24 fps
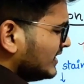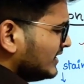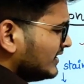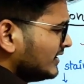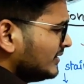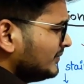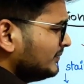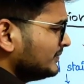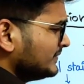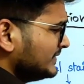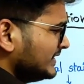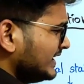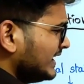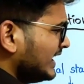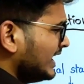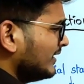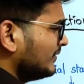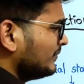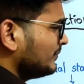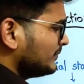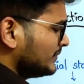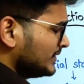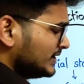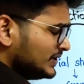color, they
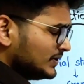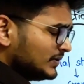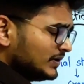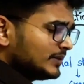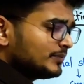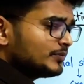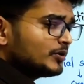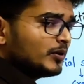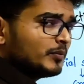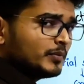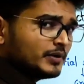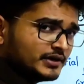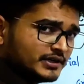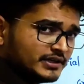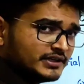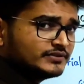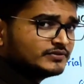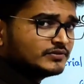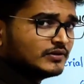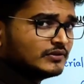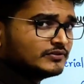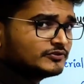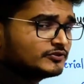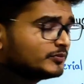have particular
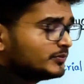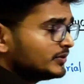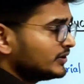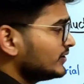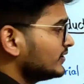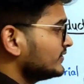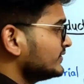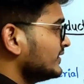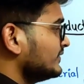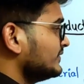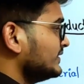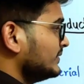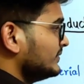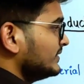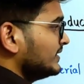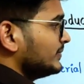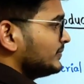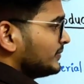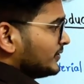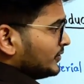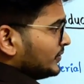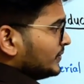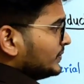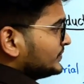properties also, because of them they
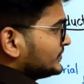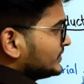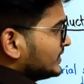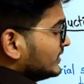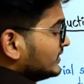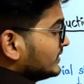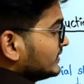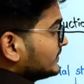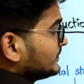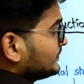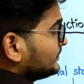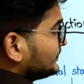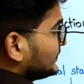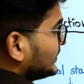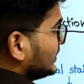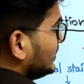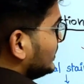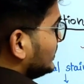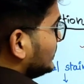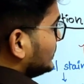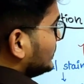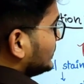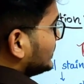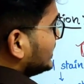produce color.
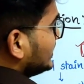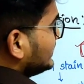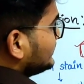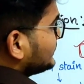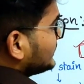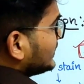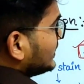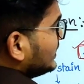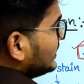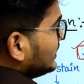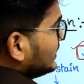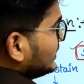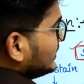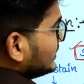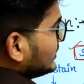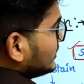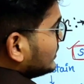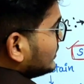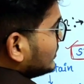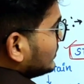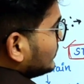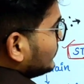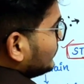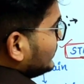Okay,
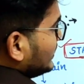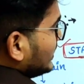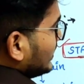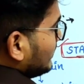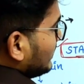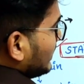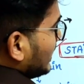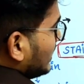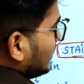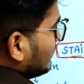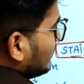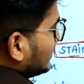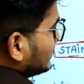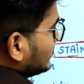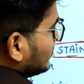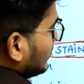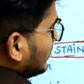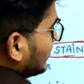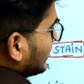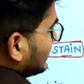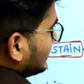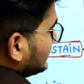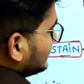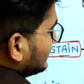we apply over the
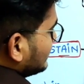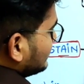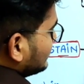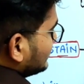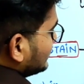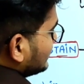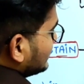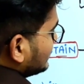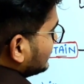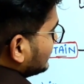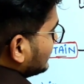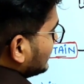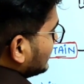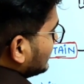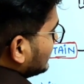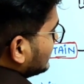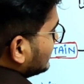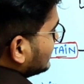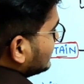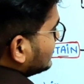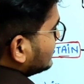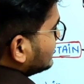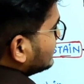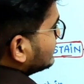organisms.
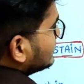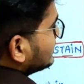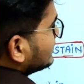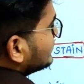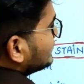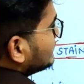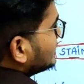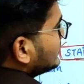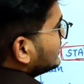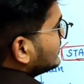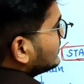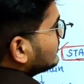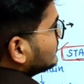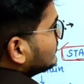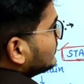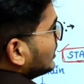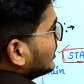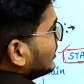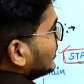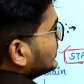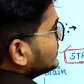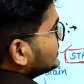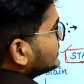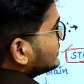See,
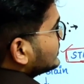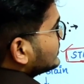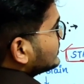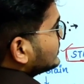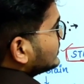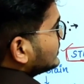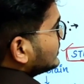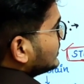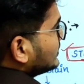biology,